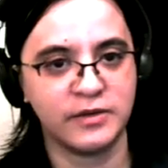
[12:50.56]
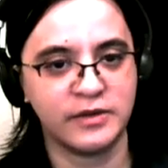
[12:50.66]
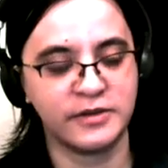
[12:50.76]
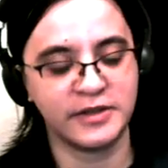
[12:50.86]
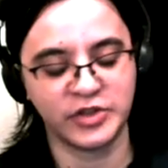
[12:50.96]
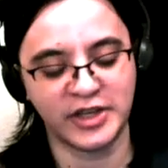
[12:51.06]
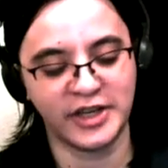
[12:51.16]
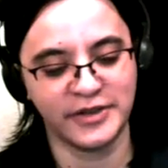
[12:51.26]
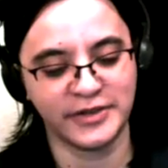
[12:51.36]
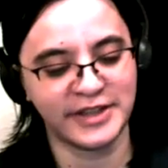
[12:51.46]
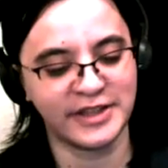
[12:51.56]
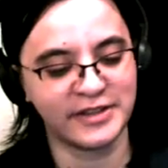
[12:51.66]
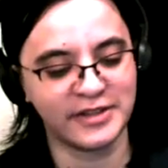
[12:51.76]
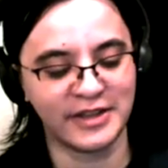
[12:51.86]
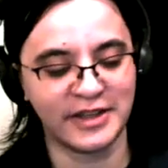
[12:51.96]
is actually kind of related
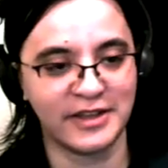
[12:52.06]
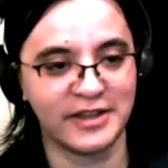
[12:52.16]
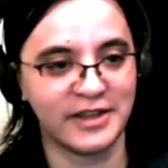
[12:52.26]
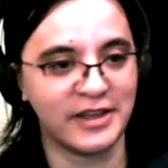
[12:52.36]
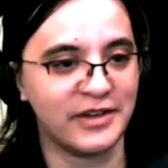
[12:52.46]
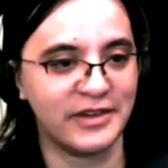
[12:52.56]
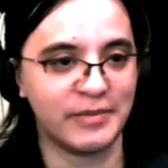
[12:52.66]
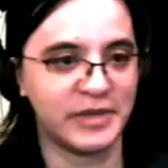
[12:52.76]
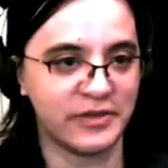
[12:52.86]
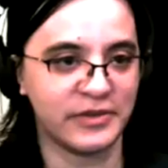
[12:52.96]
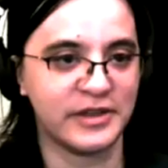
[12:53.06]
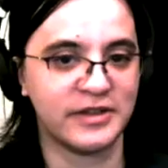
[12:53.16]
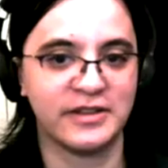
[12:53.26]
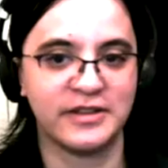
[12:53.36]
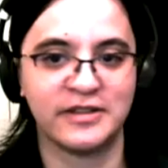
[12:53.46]
to like the keynote update, for
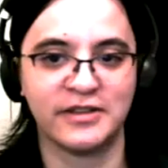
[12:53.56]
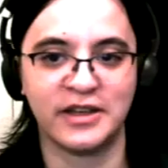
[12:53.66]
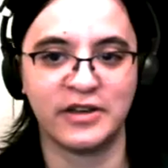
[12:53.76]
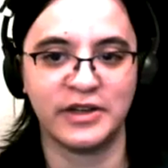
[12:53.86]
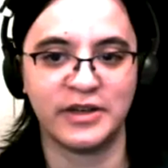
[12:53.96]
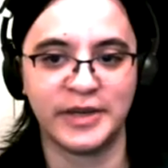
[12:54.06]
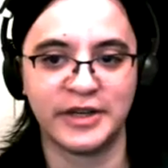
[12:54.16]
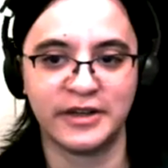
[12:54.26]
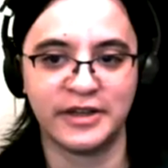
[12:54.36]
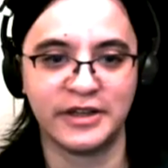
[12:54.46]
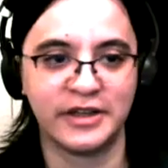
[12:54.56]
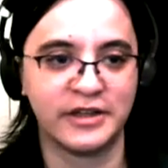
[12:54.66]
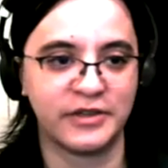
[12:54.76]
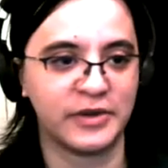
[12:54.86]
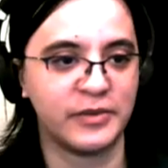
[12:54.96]
instance. It's like going about it in a
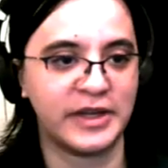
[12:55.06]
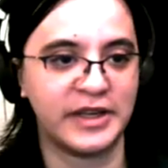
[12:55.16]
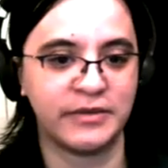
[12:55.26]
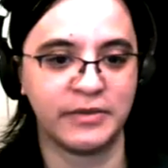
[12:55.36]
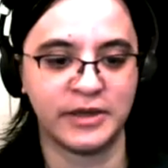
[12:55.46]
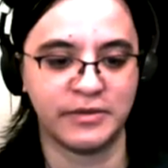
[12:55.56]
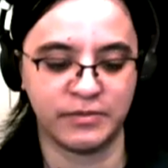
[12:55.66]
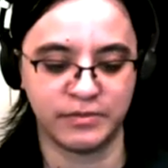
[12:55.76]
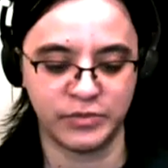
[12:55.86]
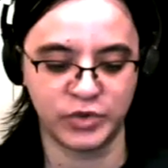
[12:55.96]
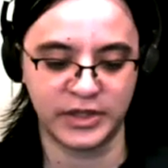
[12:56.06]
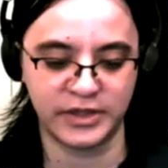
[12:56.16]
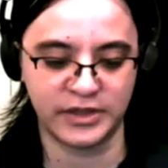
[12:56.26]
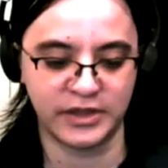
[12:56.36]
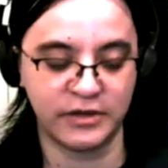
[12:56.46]
different way, trying
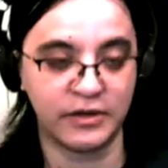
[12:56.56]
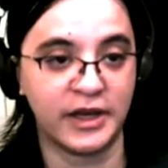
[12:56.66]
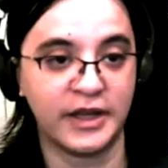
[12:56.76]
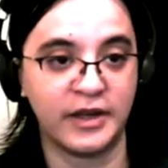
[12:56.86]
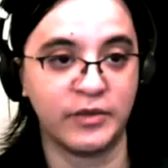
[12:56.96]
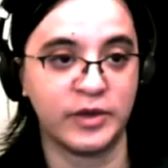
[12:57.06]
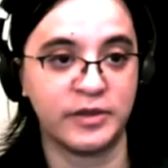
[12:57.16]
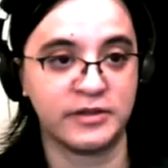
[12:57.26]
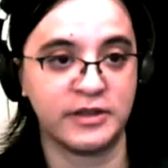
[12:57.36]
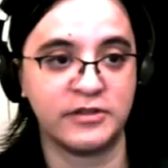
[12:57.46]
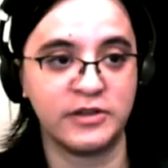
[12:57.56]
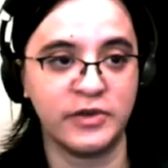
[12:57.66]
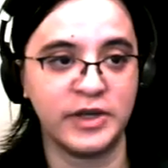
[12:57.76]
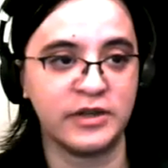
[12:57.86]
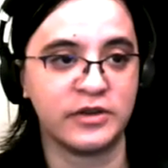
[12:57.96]
to highlight what the SIG is
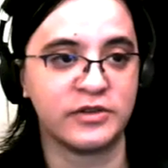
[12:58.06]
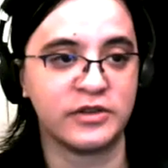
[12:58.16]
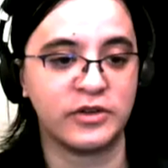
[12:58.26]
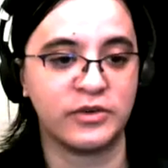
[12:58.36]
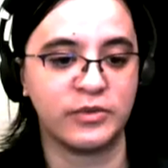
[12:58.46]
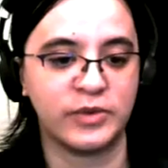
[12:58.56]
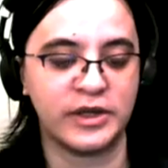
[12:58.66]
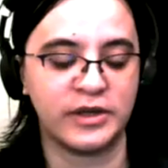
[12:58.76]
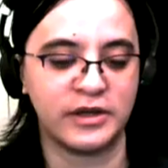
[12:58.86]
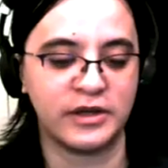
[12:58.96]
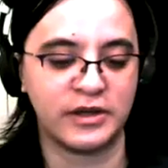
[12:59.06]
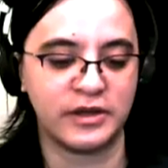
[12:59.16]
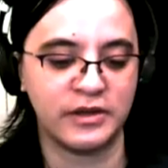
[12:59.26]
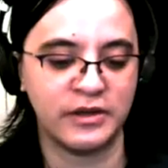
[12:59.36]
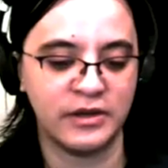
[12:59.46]
doing and also what
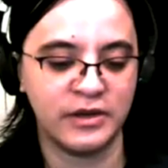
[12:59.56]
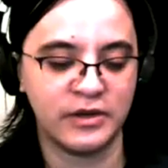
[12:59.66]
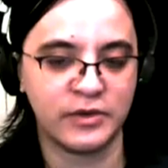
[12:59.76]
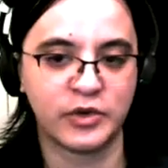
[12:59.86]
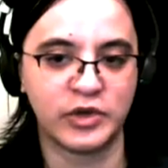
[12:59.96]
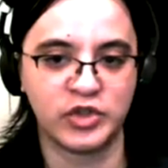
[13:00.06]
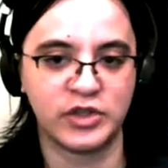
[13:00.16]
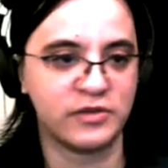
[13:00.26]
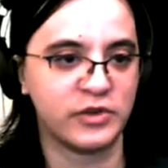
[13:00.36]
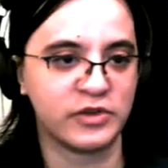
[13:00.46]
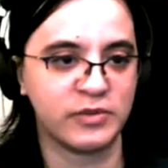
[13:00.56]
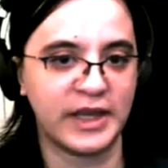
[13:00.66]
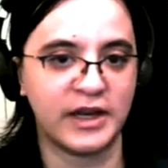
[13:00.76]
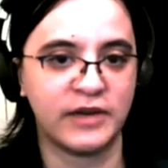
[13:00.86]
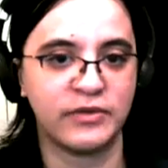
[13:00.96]
questions folks might
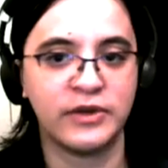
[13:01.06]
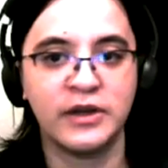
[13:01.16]
have.